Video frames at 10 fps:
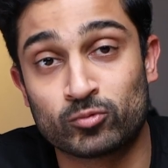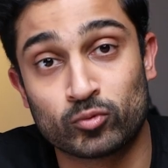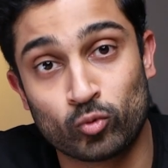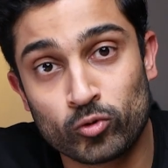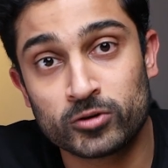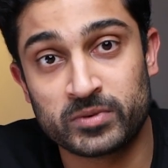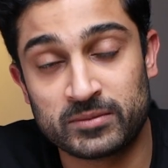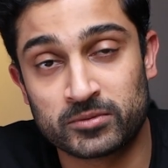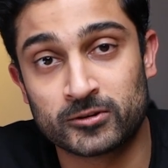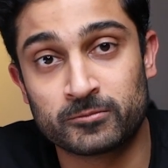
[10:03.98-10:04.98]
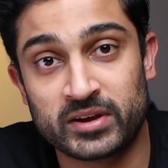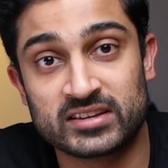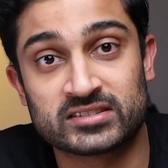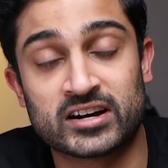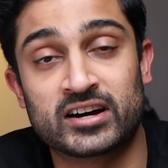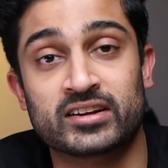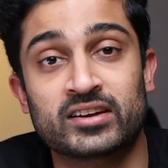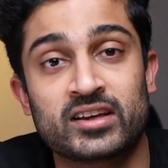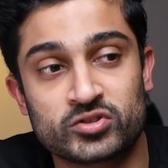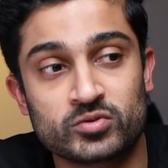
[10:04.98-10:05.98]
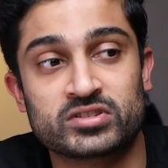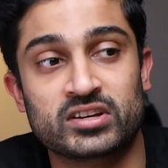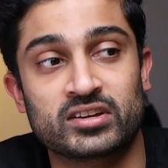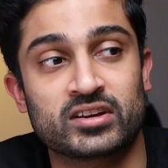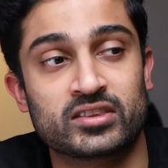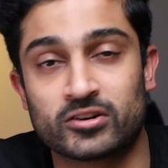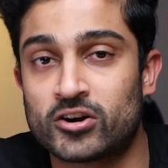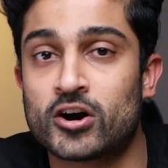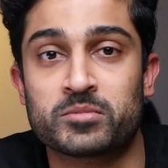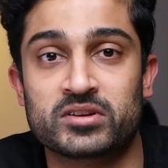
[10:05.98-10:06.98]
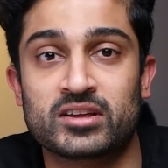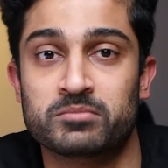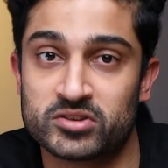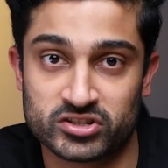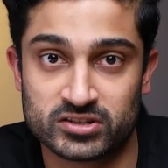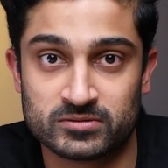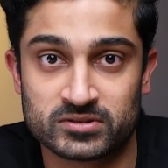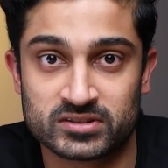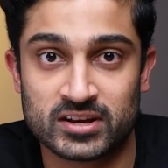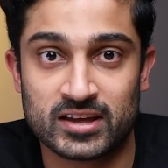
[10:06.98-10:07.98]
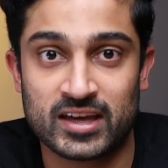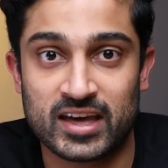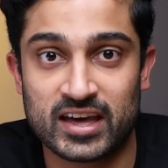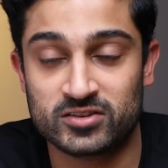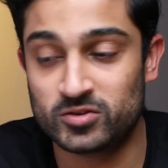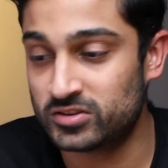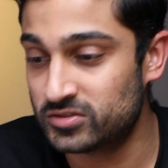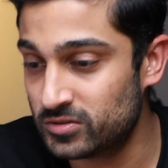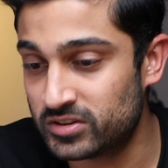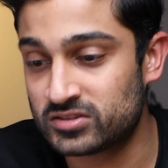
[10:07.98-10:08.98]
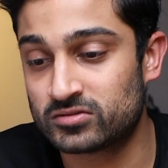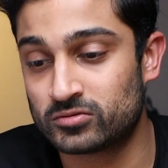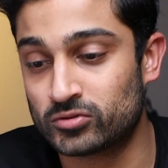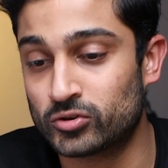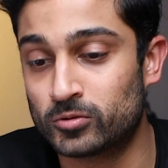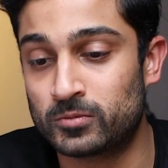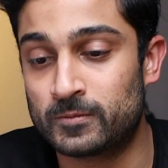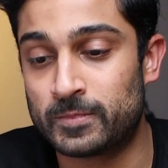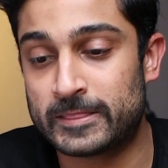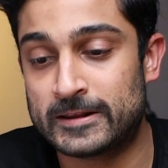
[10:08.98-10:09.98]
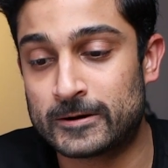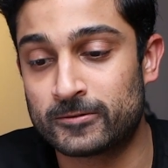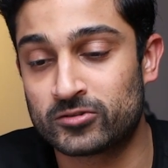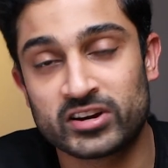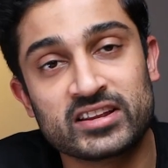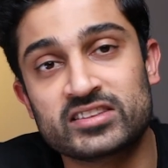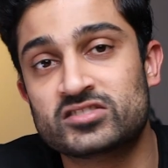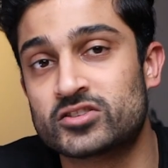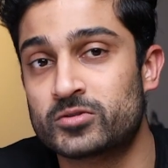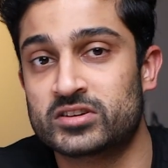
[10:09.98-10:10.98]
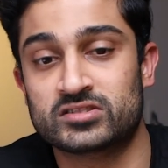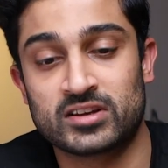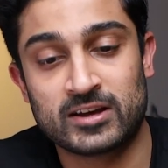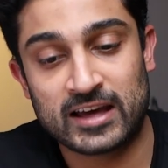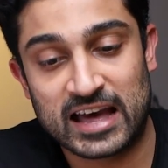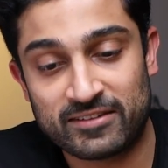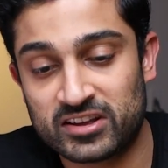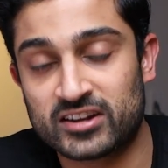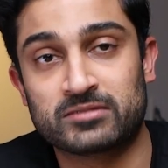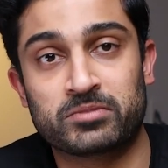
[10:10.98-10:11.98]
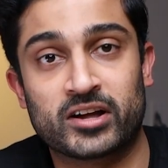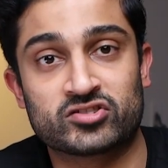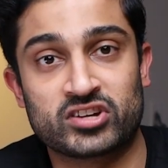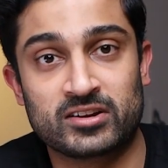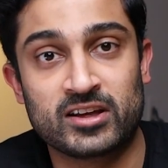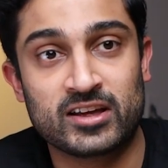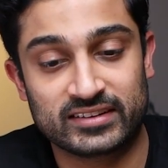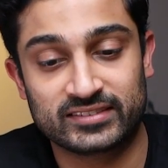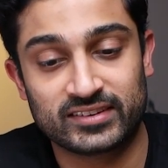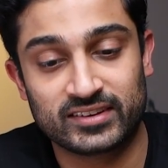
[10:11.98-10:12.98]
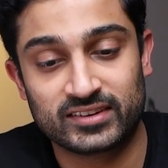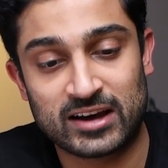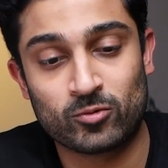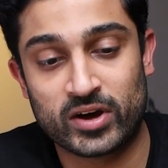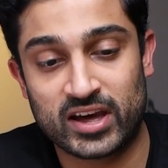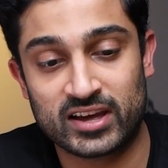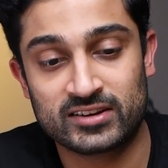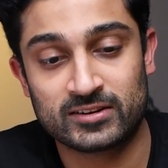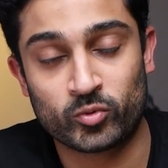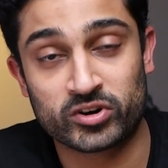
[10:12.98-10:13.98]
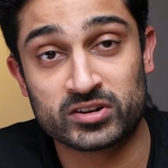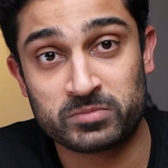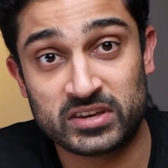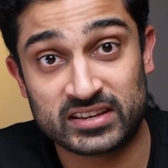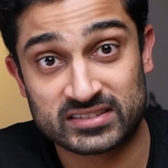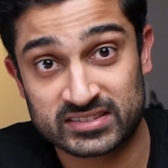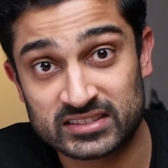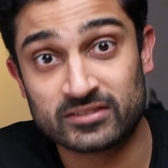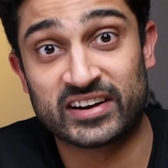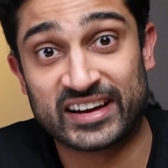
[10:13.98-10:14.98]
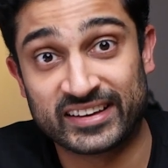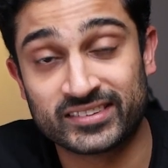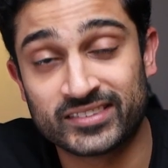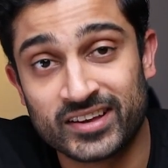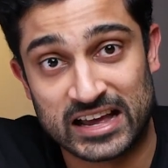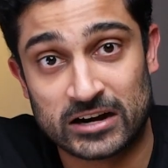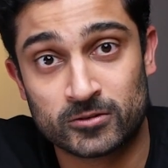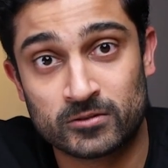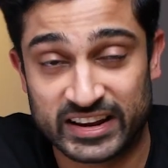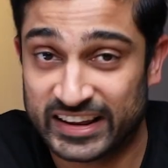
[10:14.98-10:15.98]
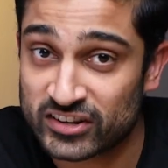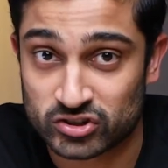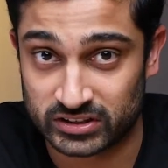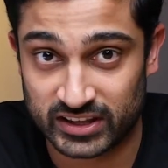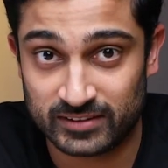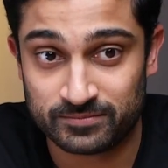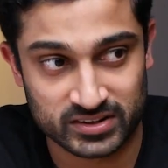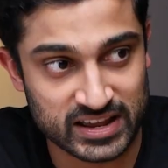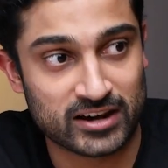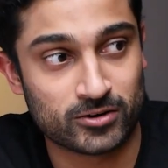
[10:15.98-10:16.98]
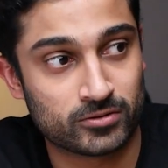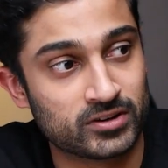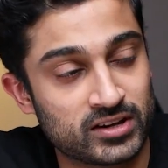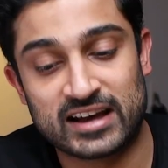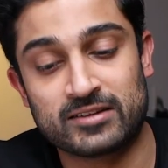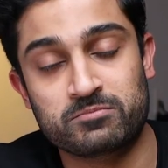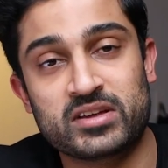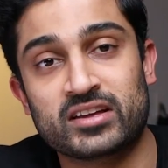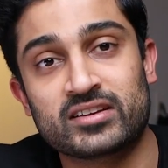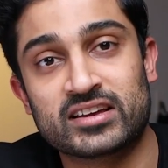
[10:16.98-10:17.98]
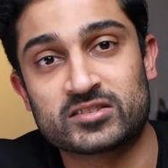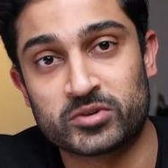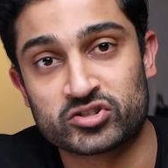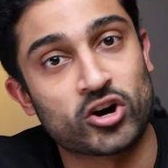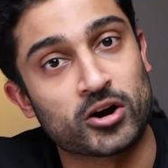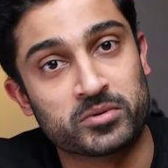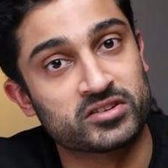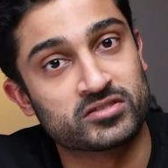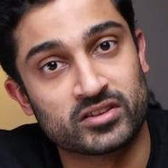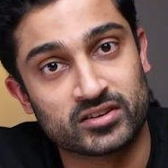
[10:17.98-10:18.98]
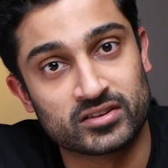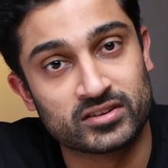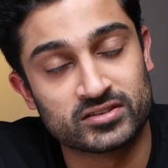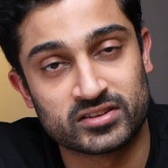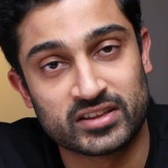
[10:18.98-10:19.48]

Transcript: and reward people based on reducing their carbon emissions. And you can do this through, creating these tokens, having it on the blockchain. And that way we're being incentivized now financially to now not emit as much carbon into the